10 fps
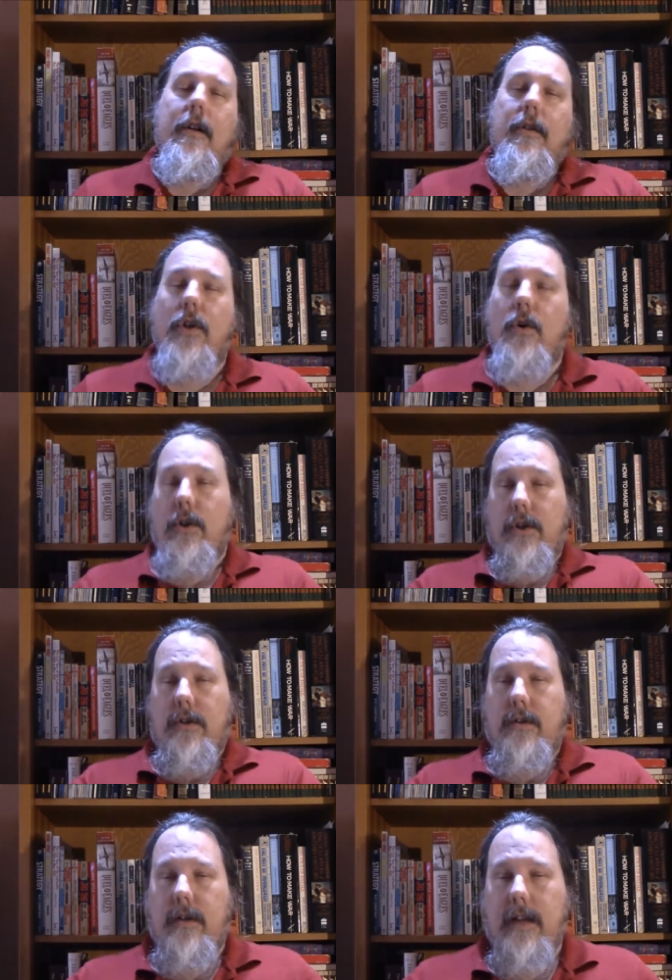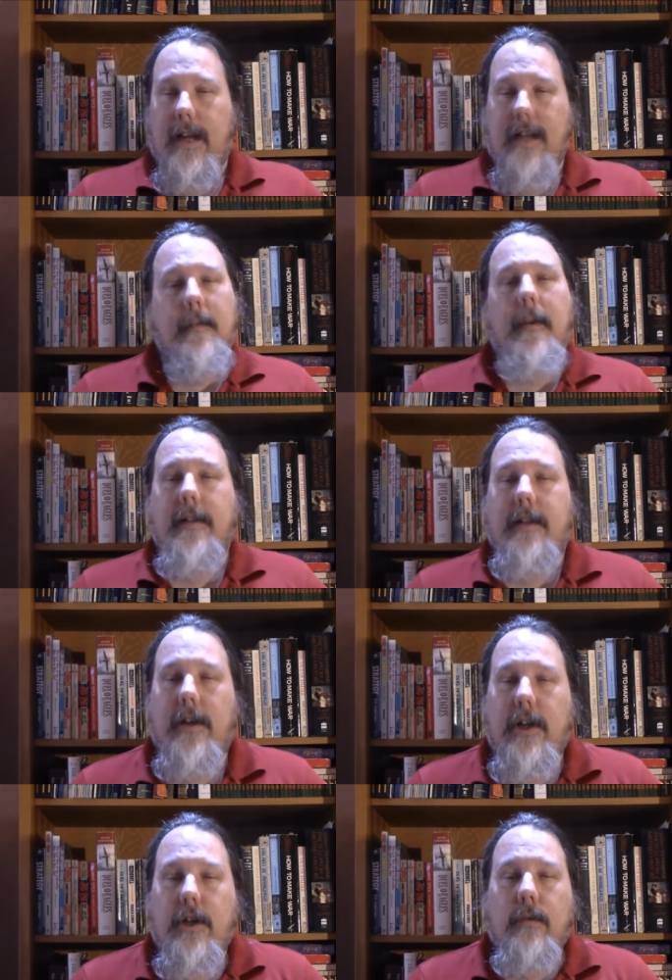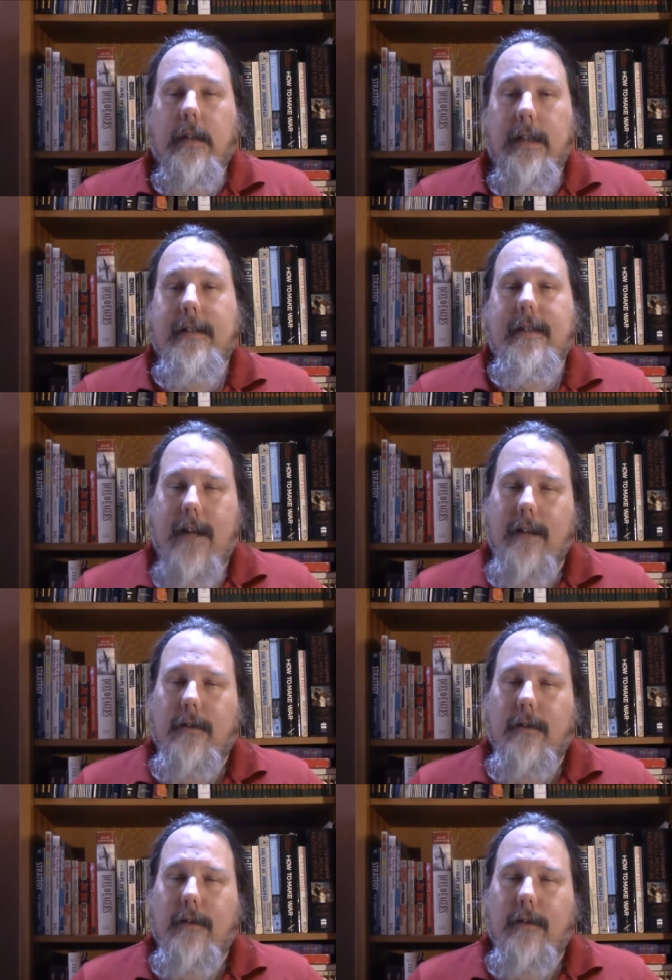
So in the military, you list tailor.